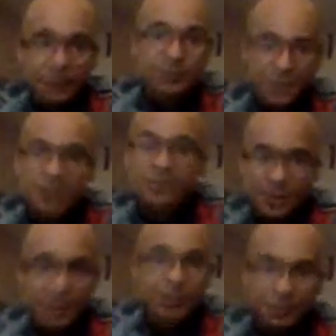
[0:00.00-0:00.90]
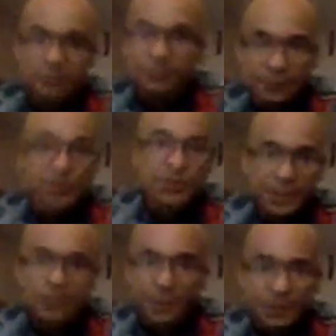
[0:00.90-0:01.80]
setting the
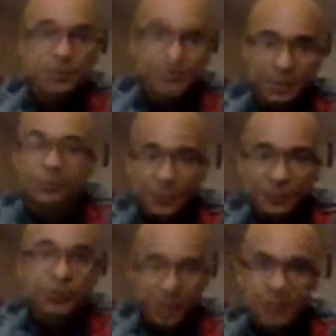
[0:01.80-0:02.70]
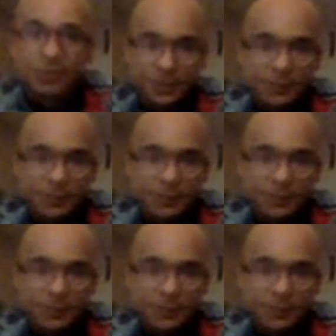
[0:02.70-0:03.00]
distance and the focus.